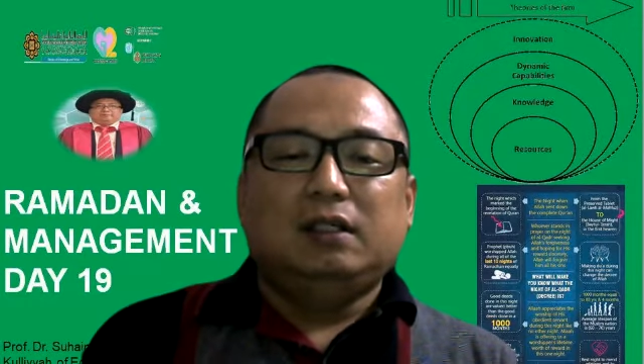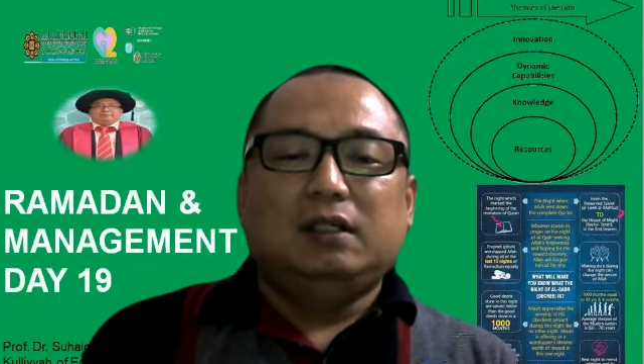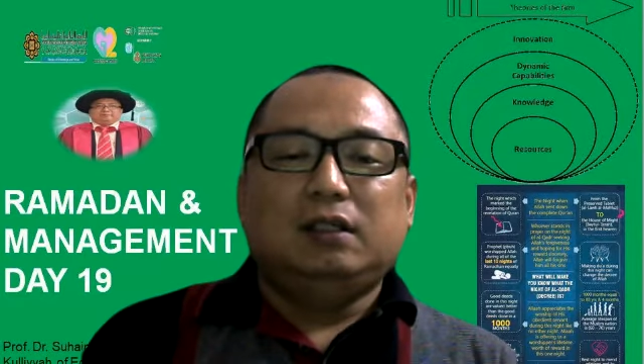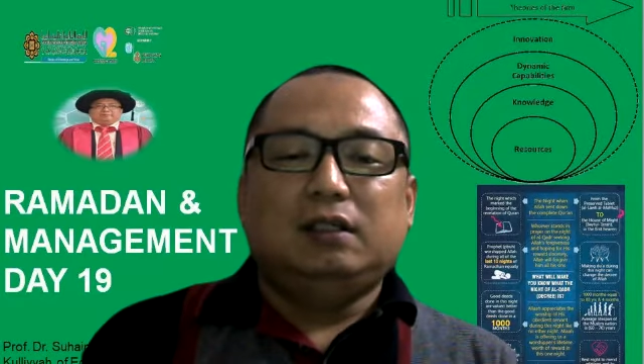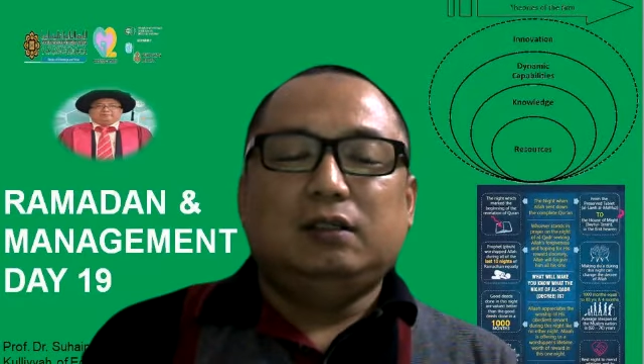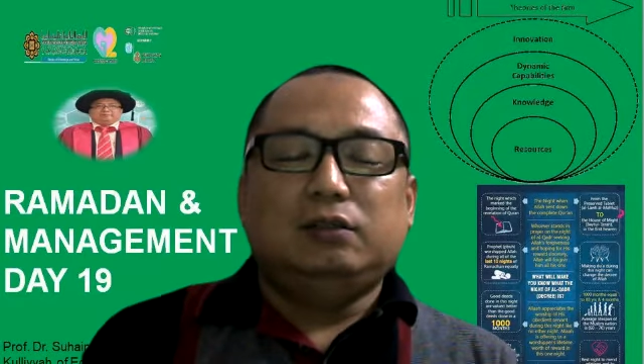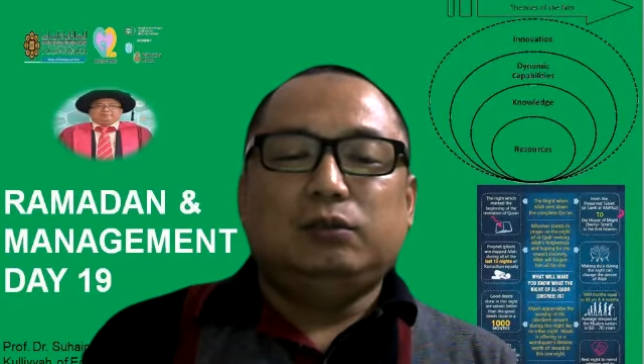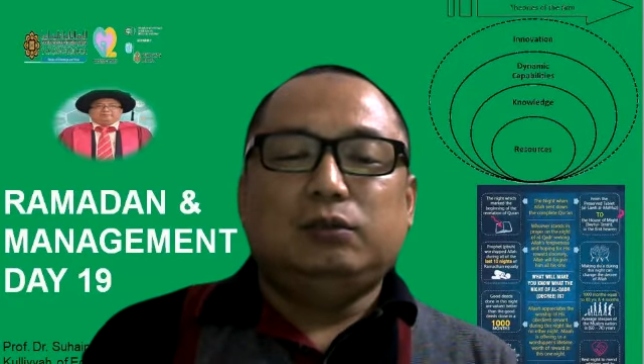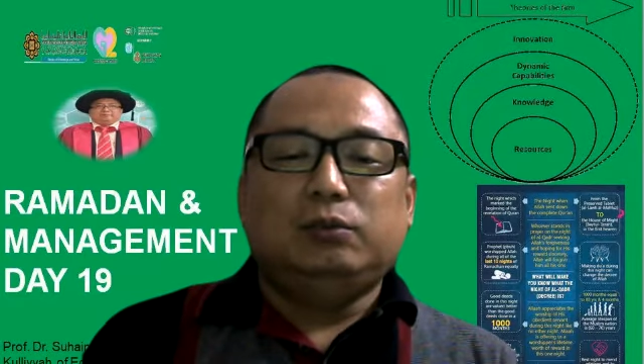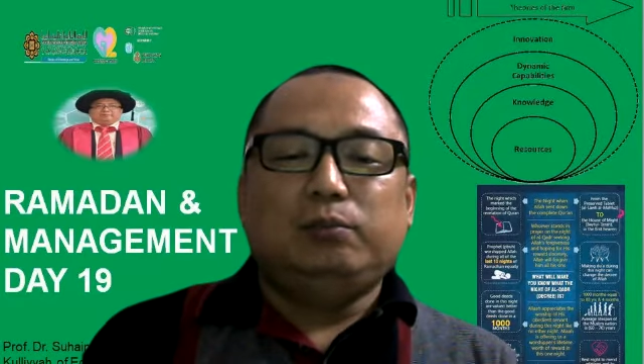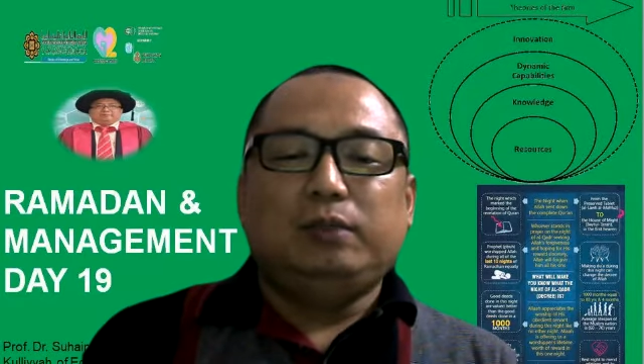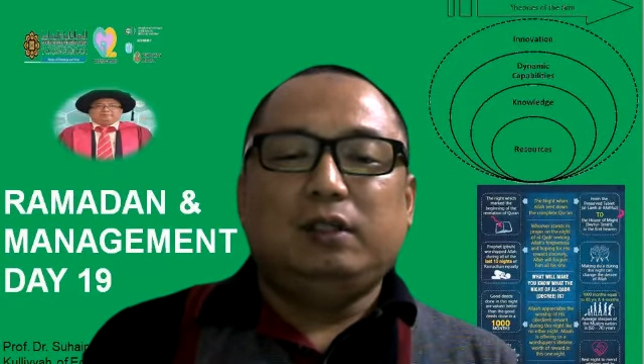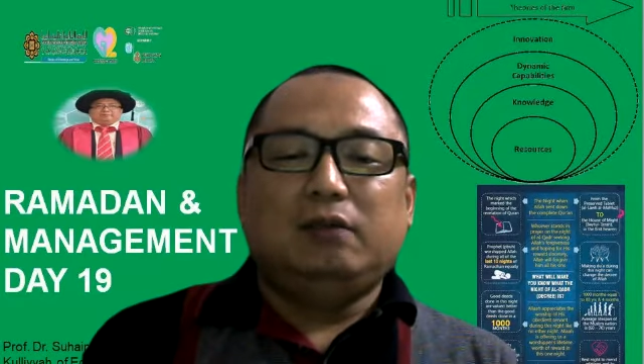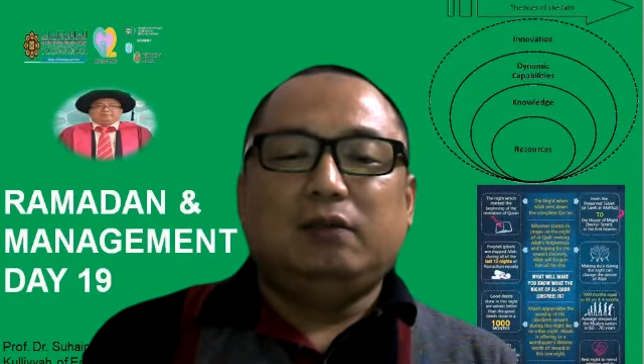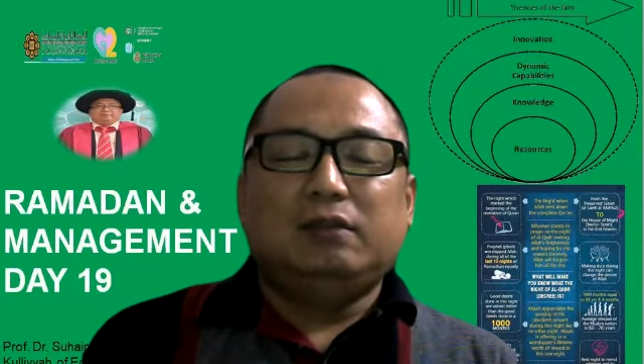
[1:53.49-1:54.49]
to
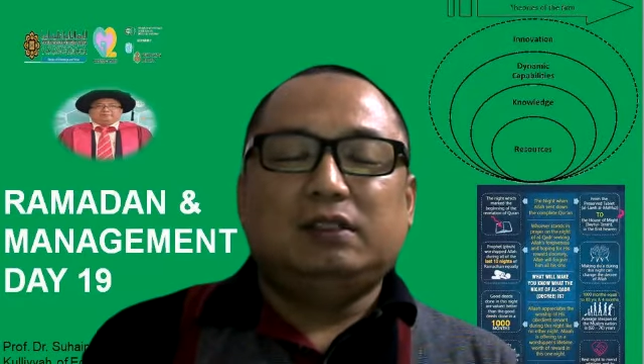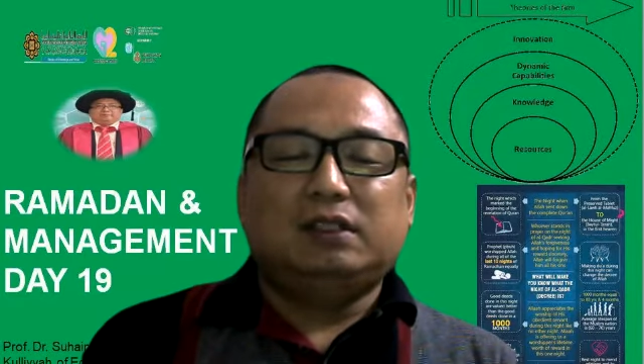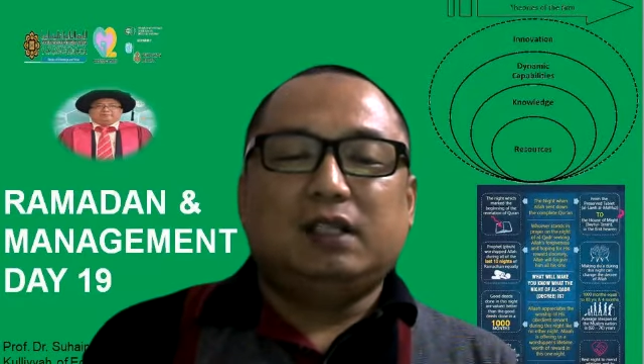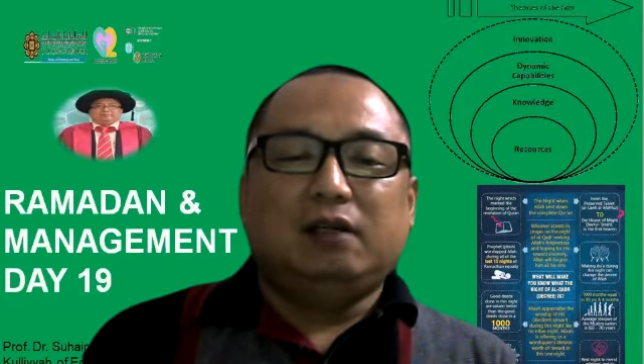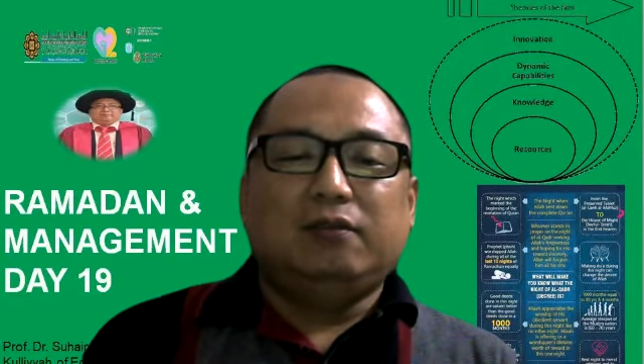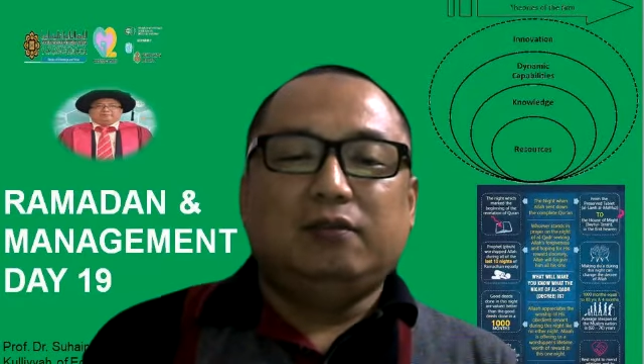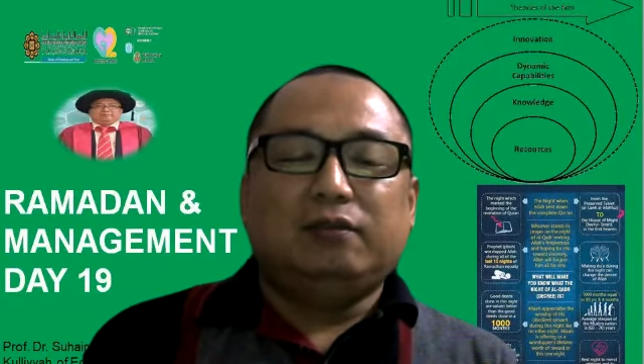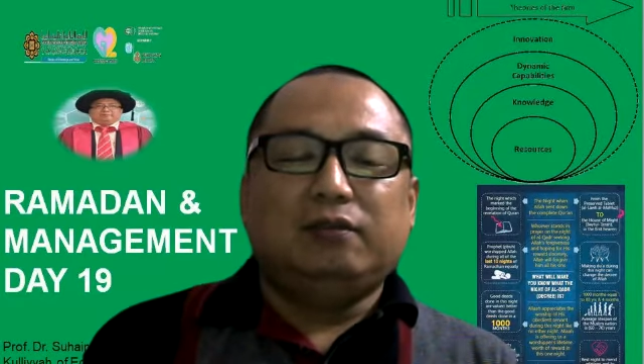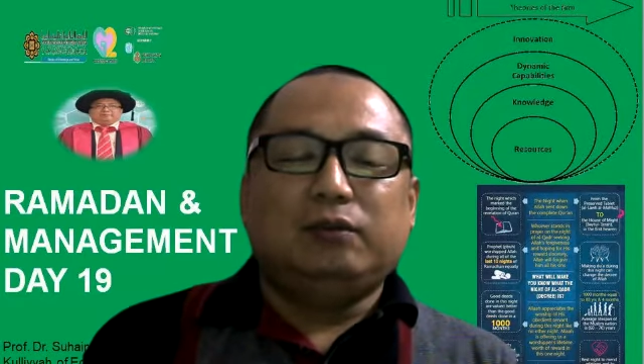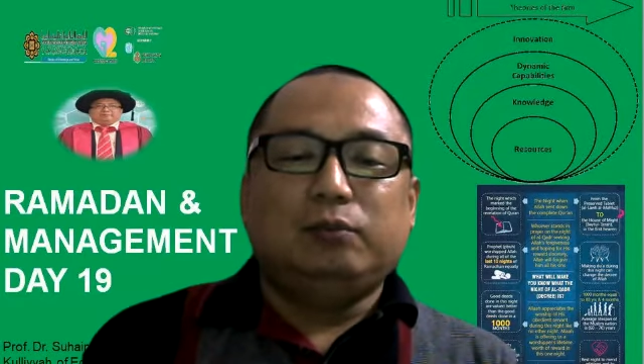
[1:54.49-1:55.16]
build our staff,